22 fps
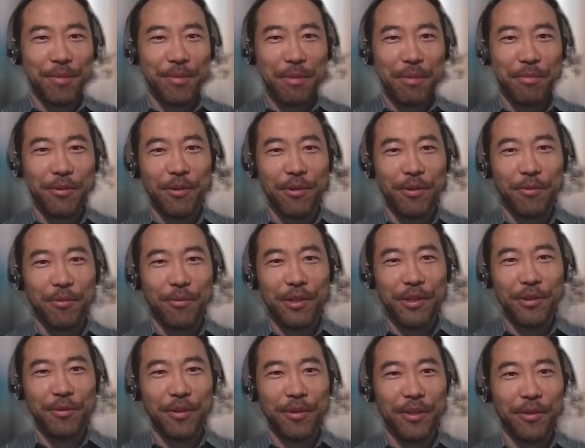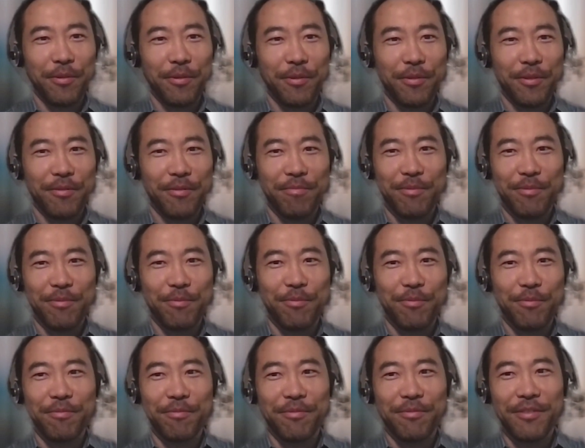People are wondering,
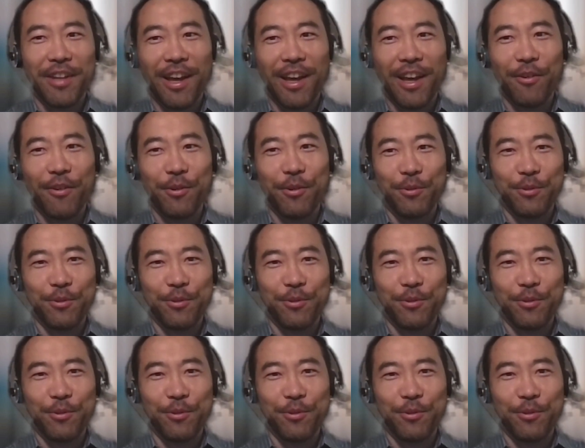how